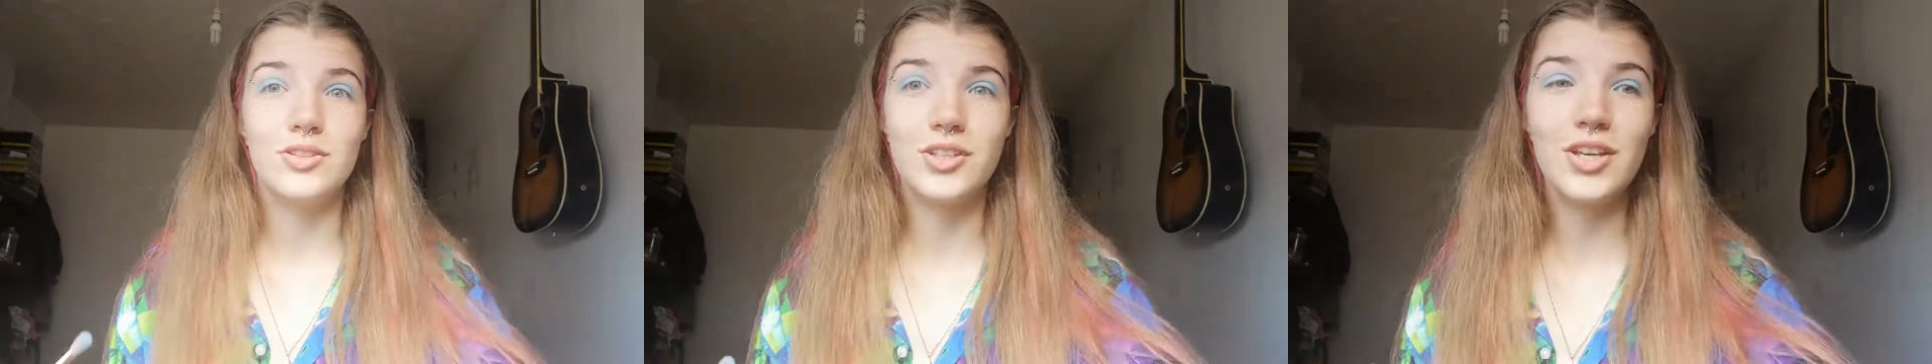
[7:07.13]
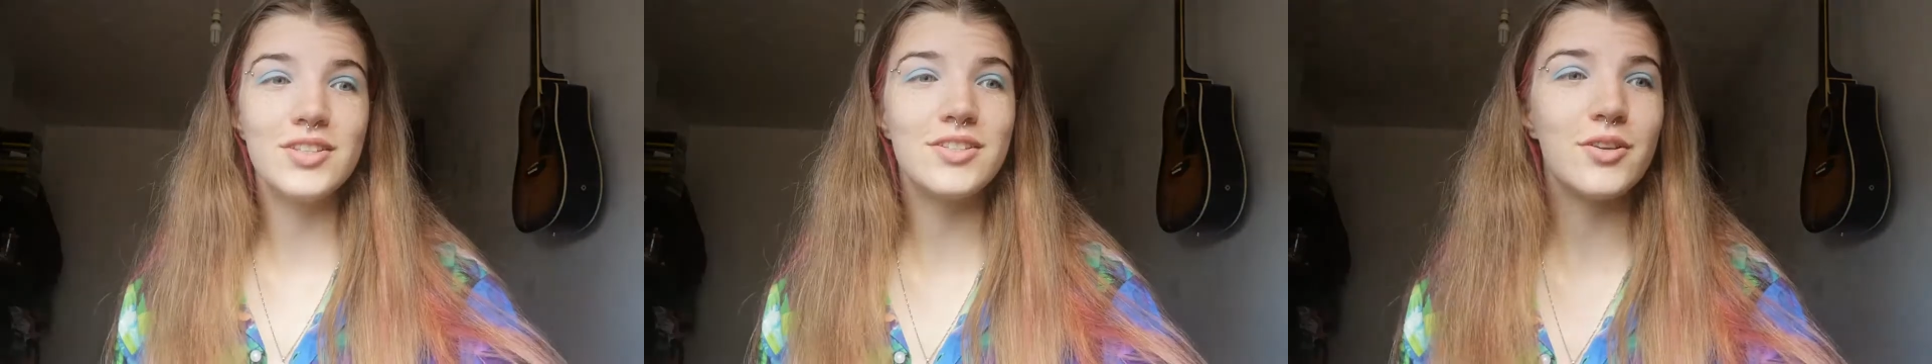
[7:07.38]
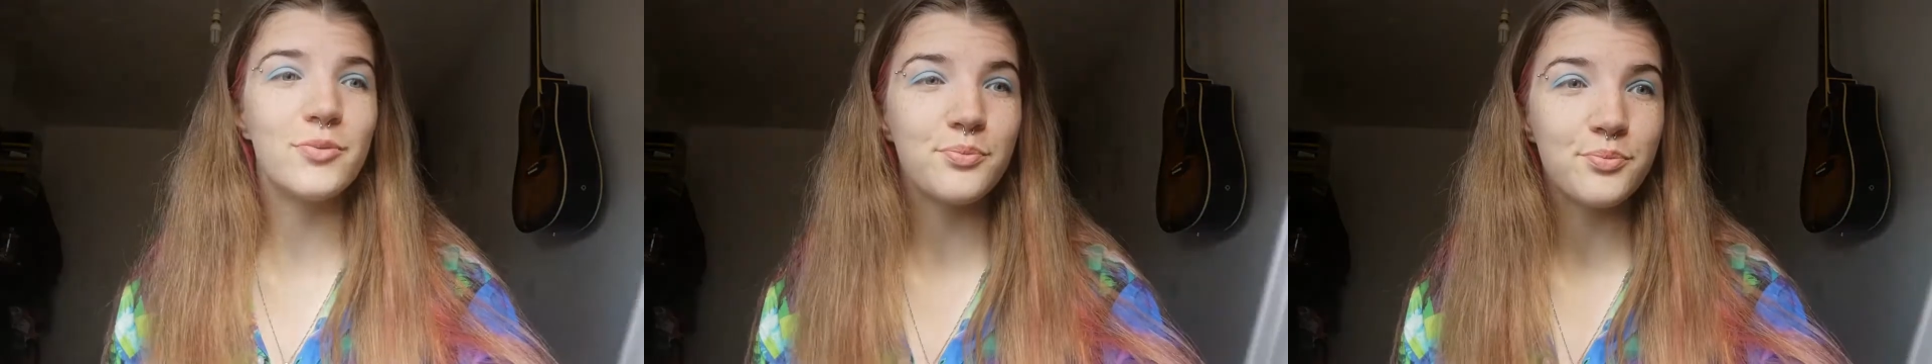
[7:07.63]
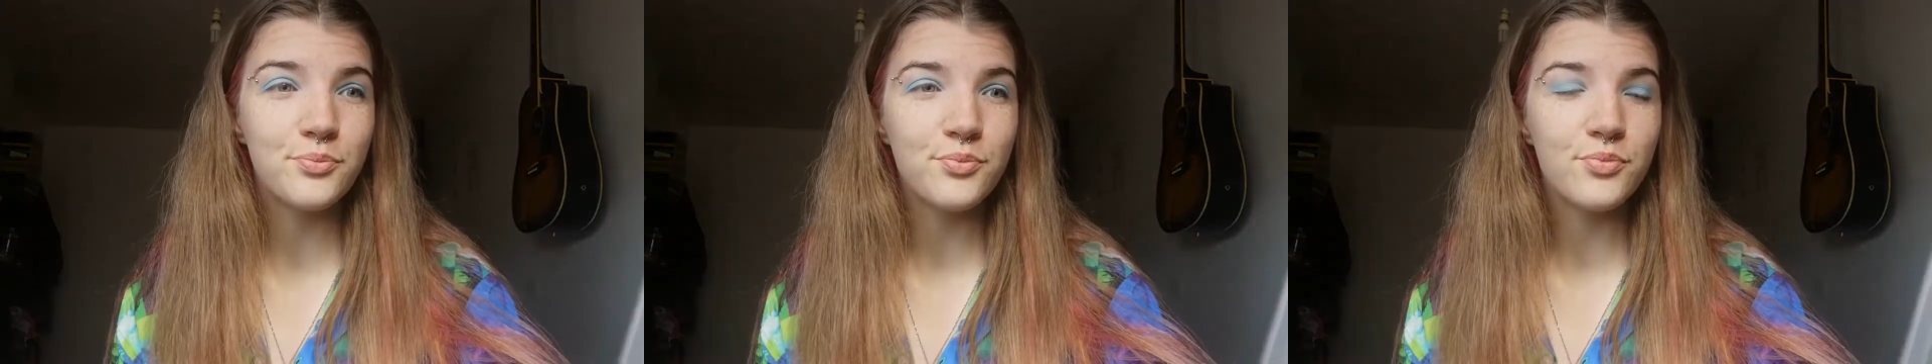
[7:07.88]
looks good.
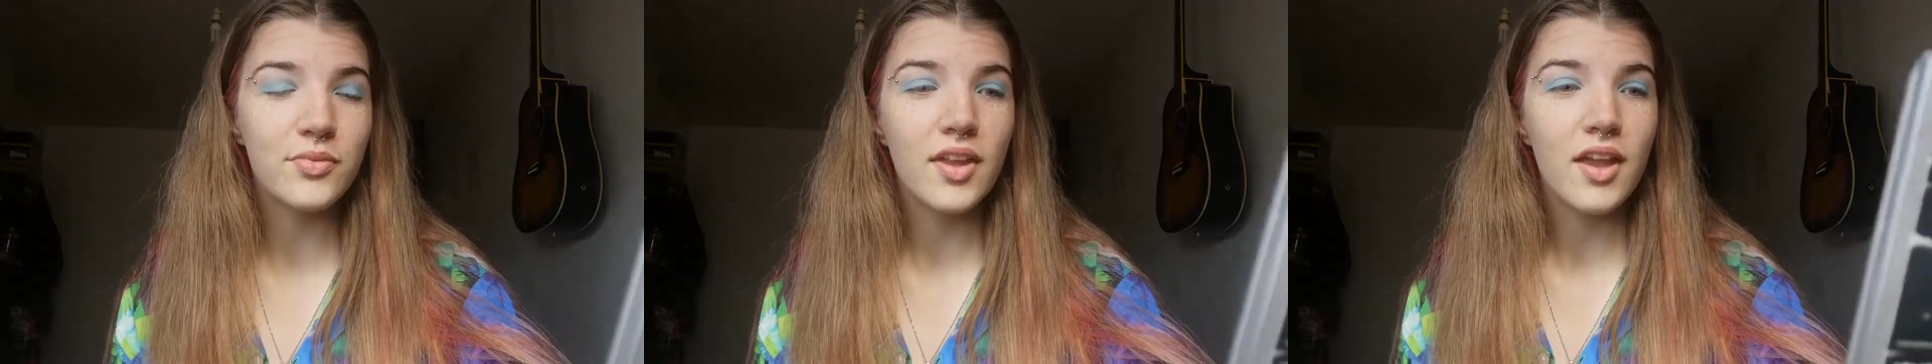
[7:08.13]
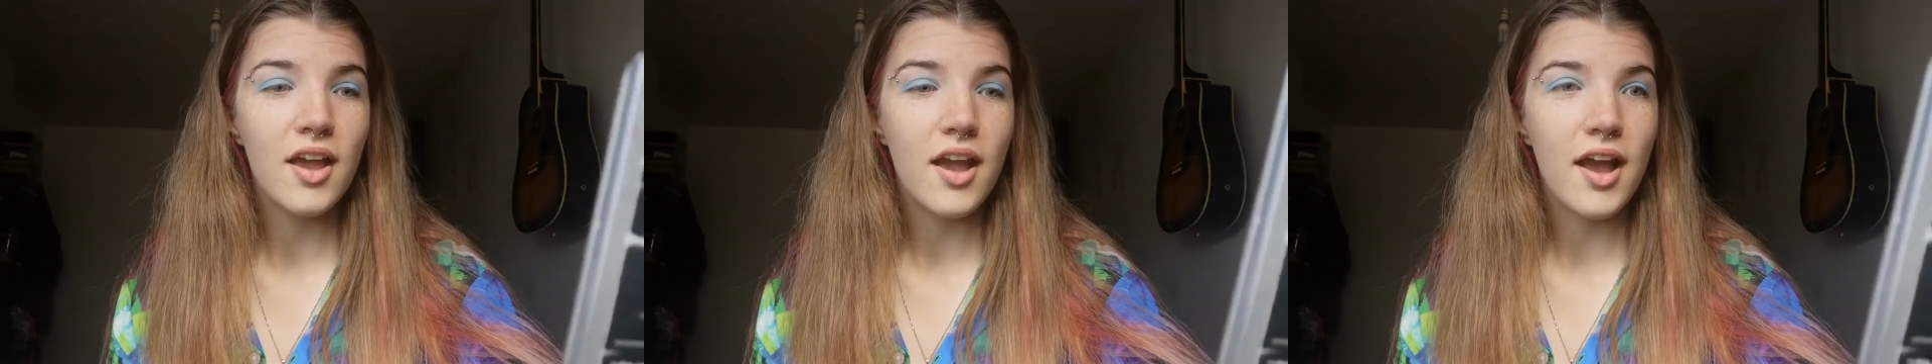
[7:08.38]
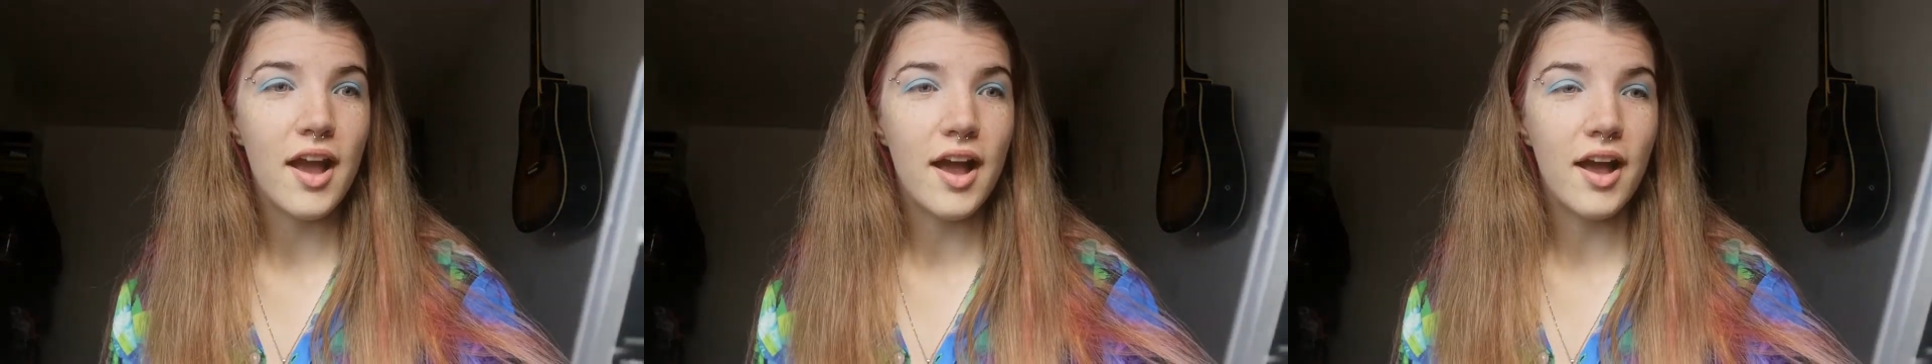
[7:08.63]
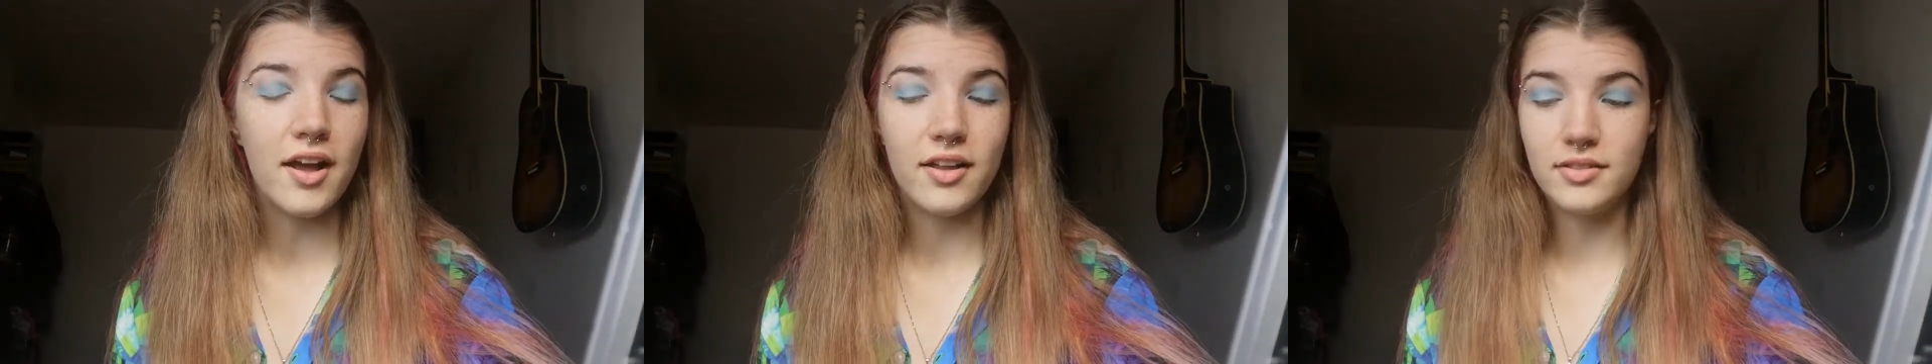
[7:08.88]

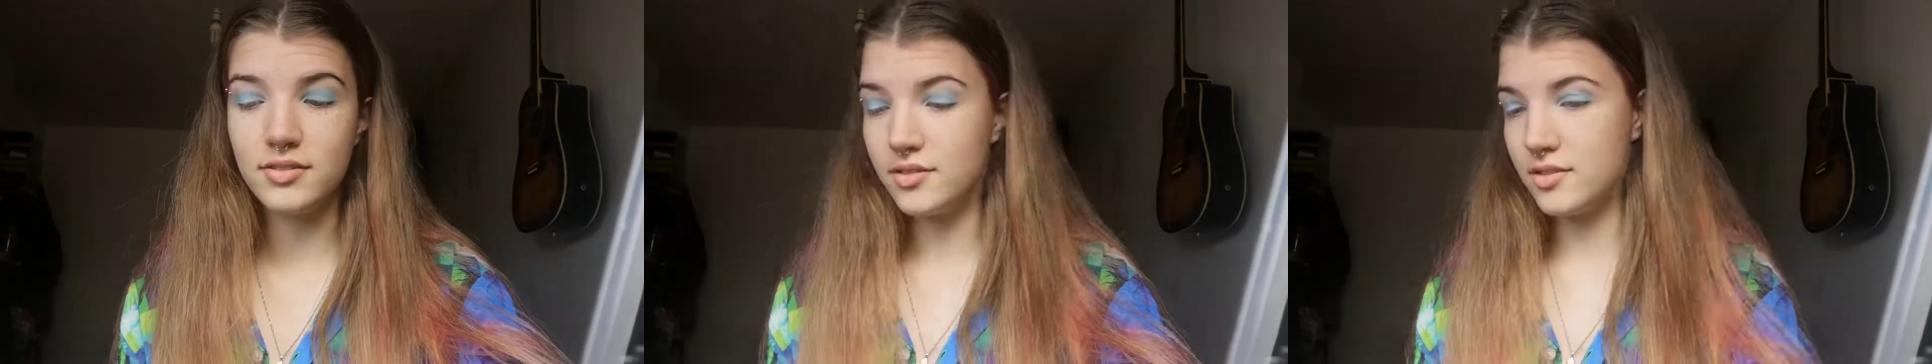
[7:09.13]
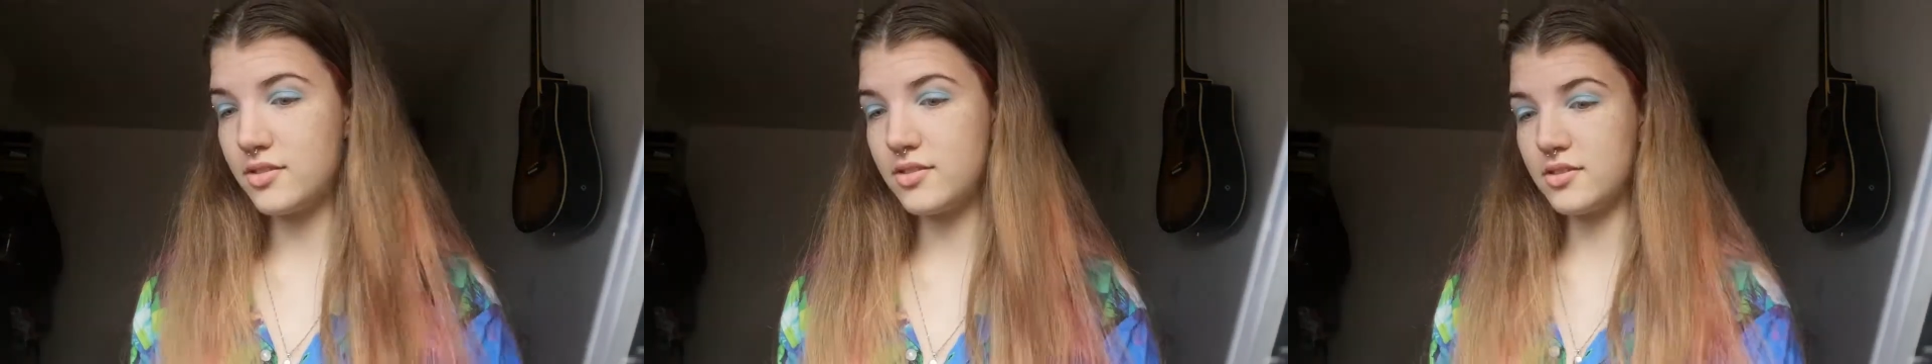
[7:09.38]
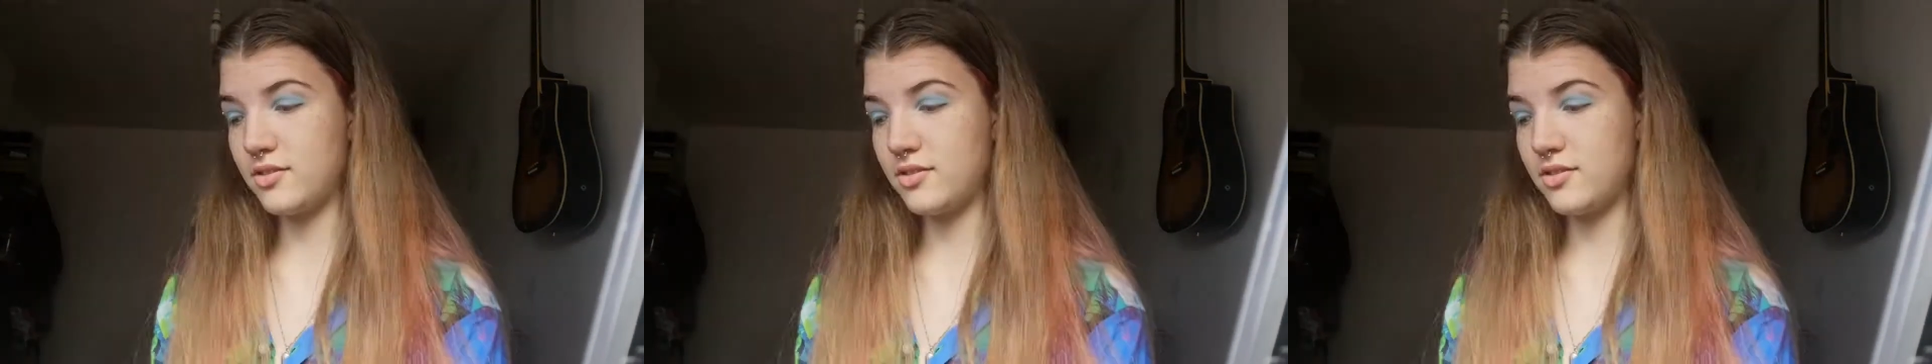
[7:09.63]
And